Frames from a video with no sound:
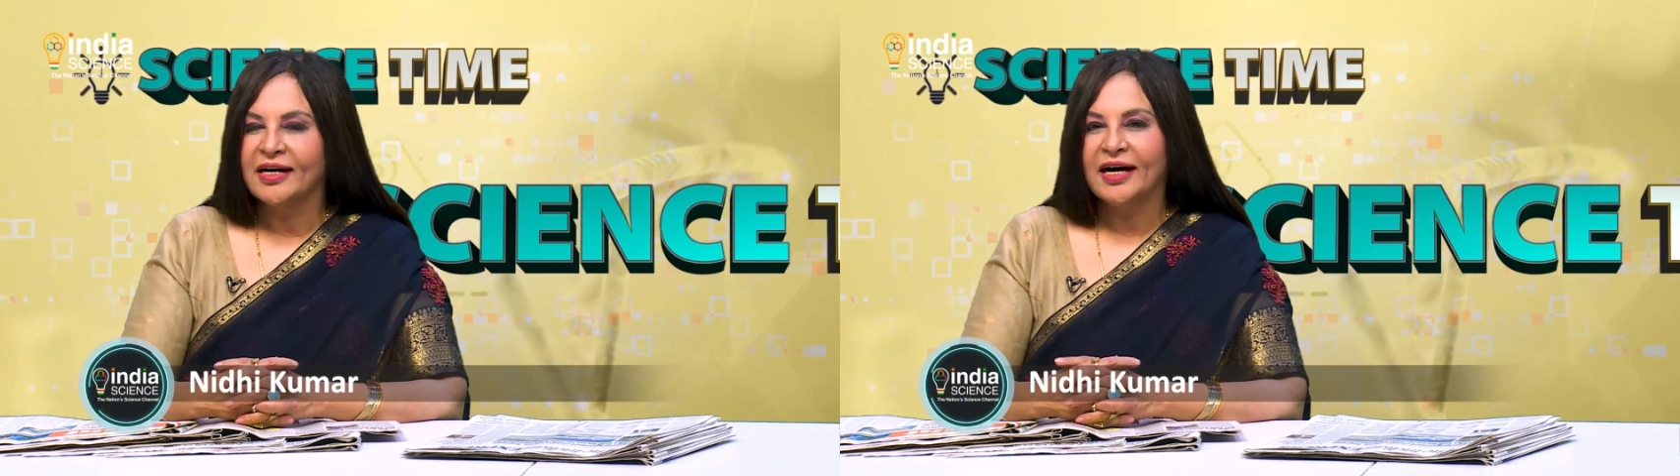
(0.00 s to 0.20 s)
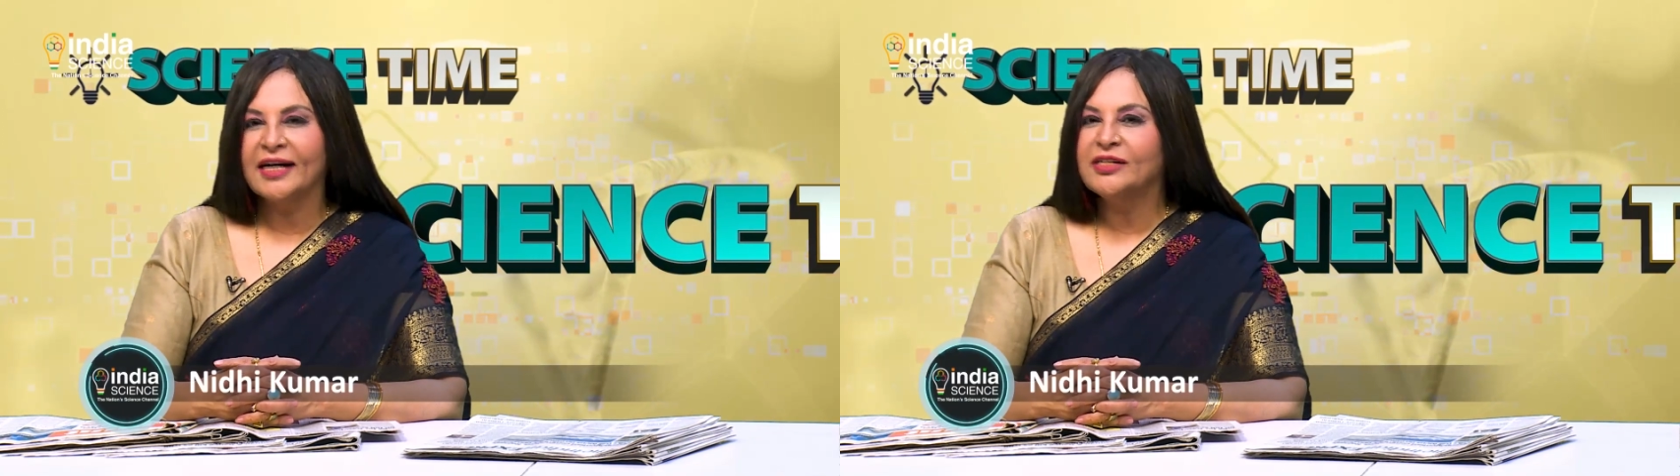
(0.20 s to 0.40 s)

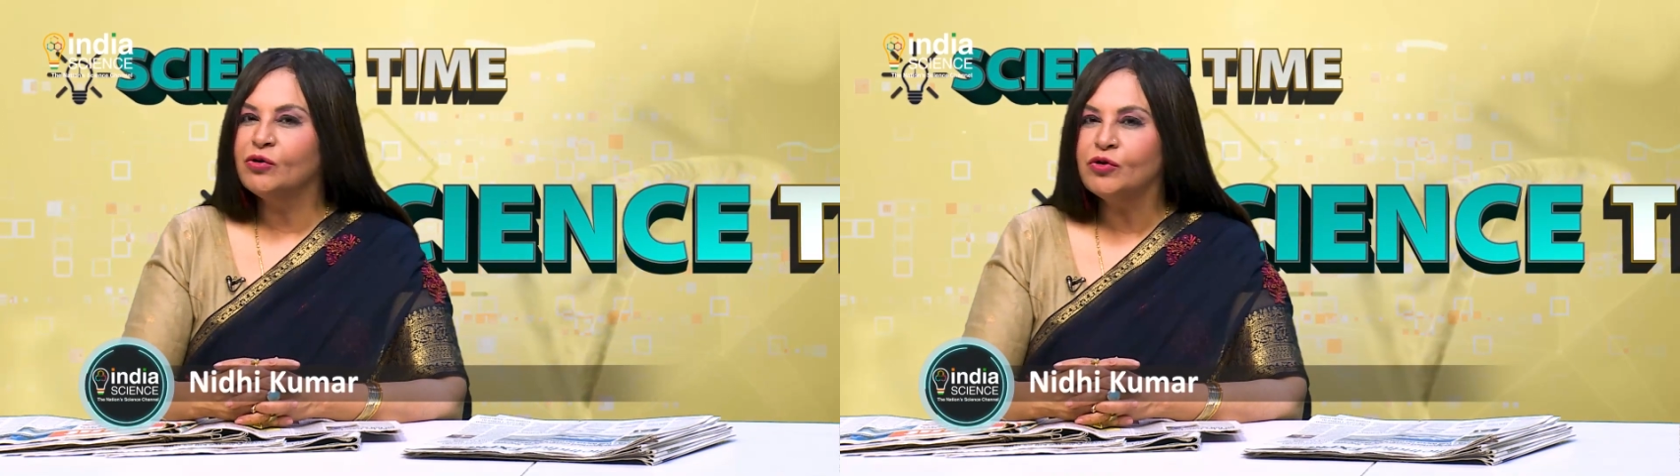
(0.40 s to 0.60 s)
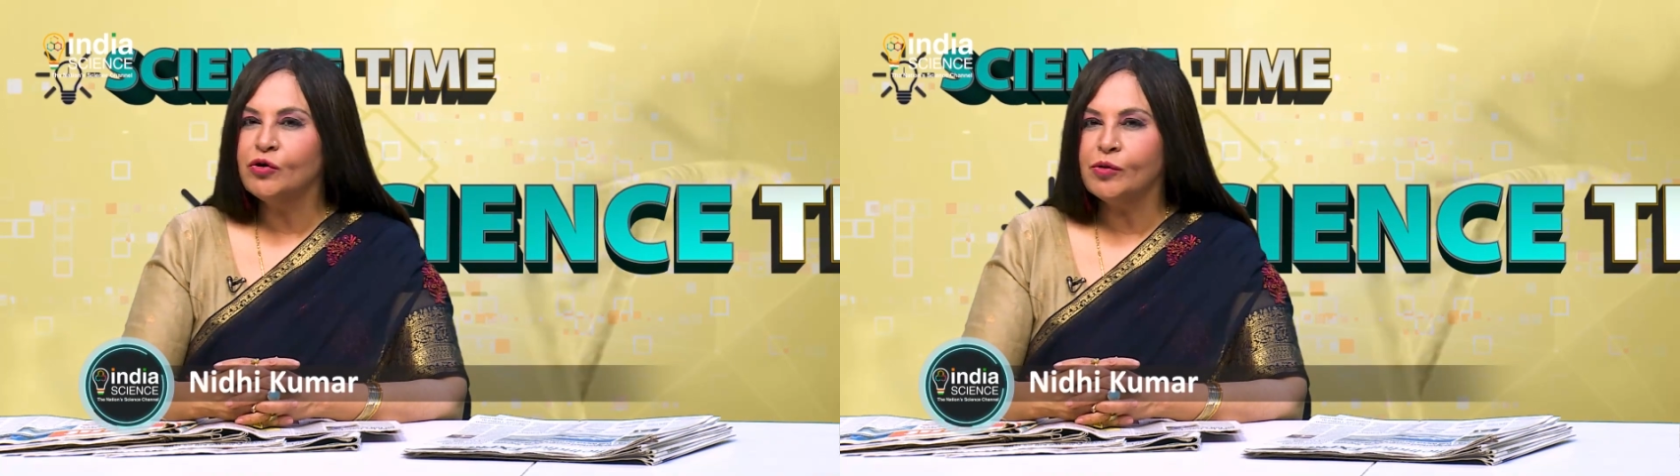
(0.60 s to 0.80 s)
I
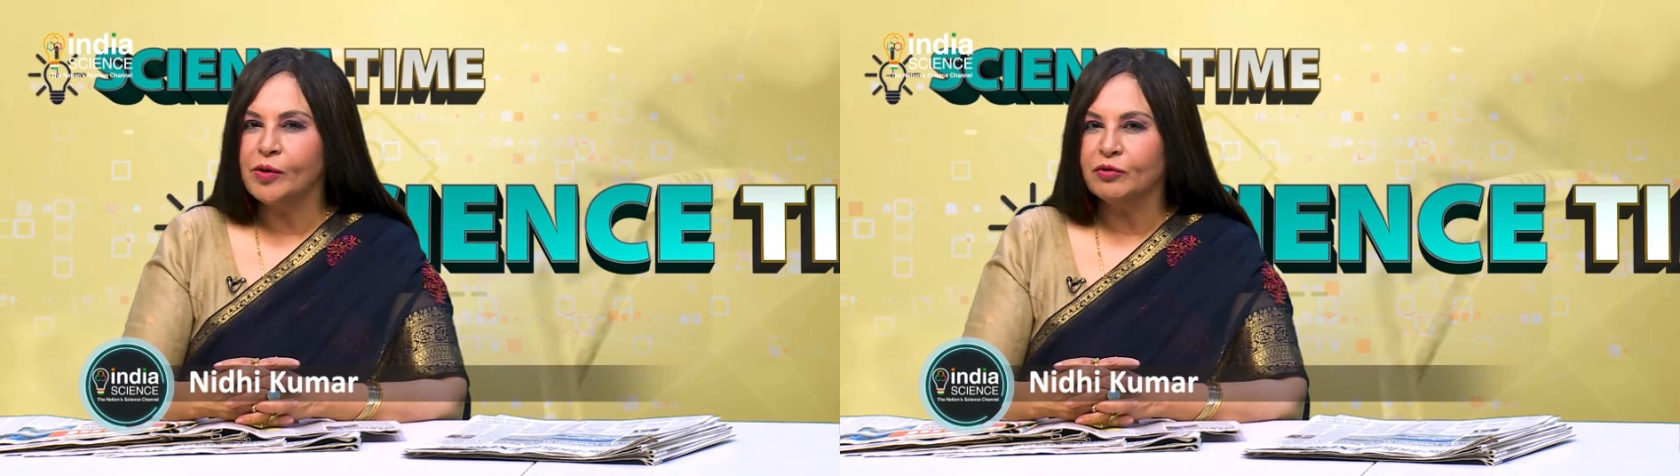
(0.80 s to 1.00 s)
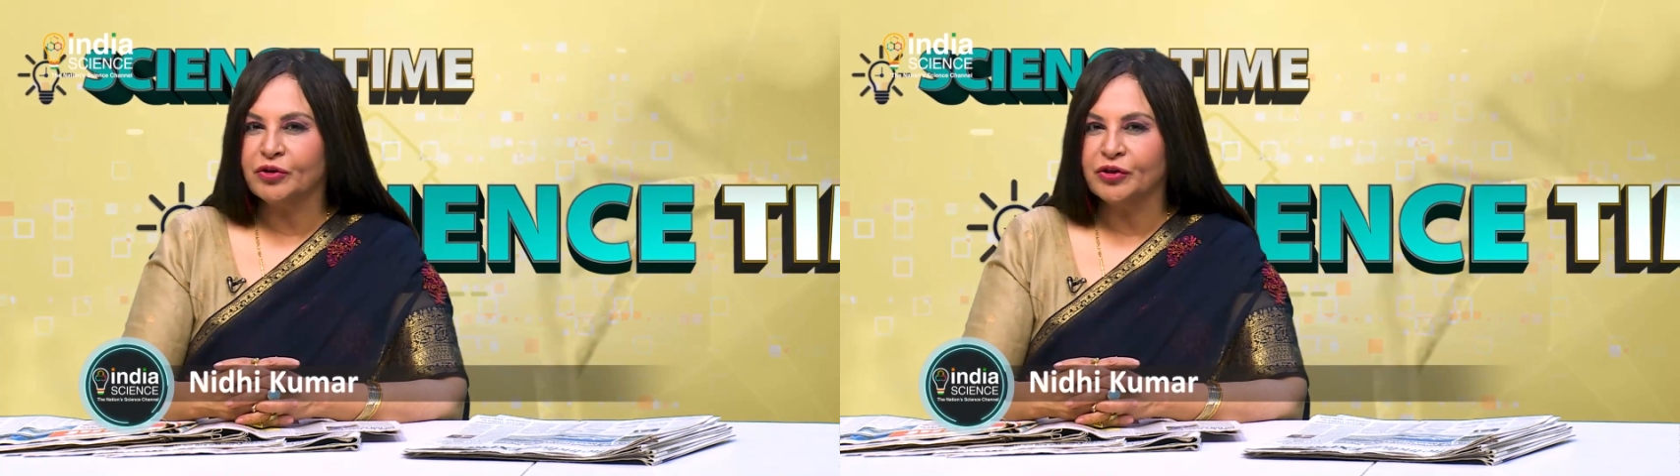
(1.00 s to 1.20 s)
don't know
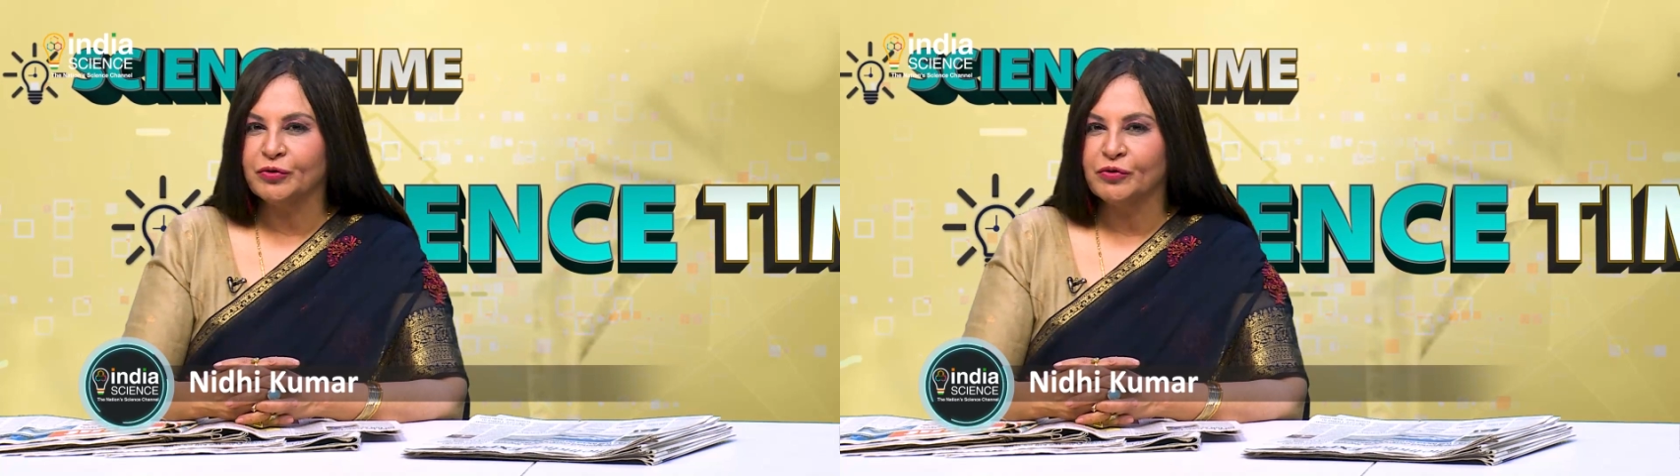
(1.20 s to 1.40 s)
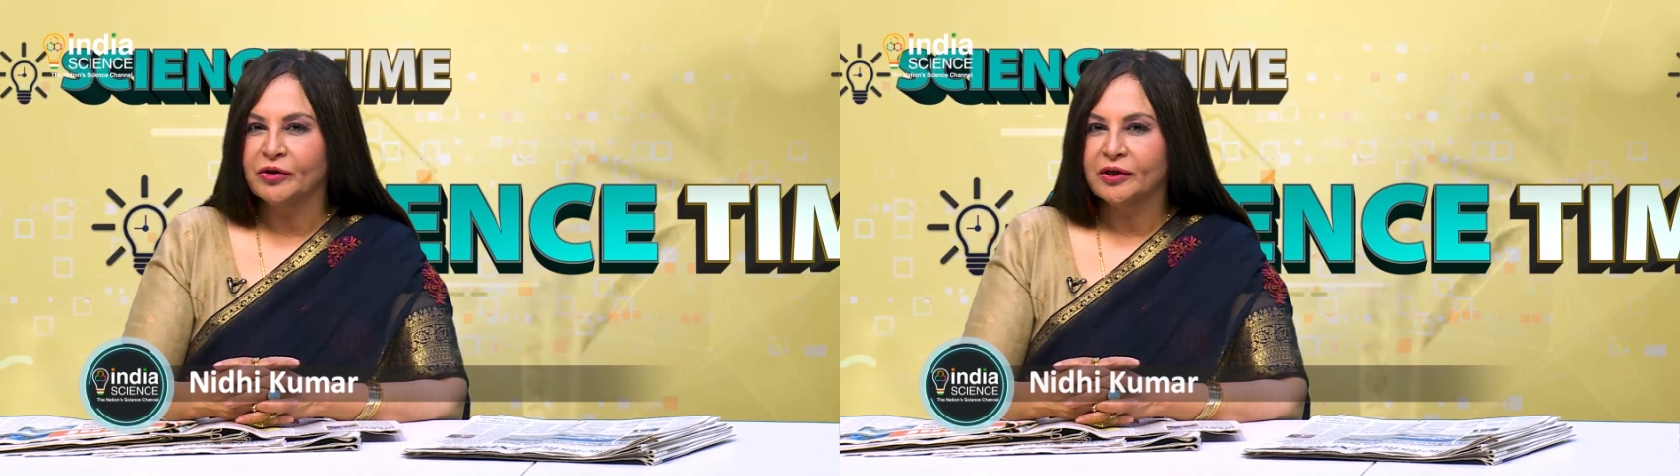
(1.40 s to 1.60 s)
about you,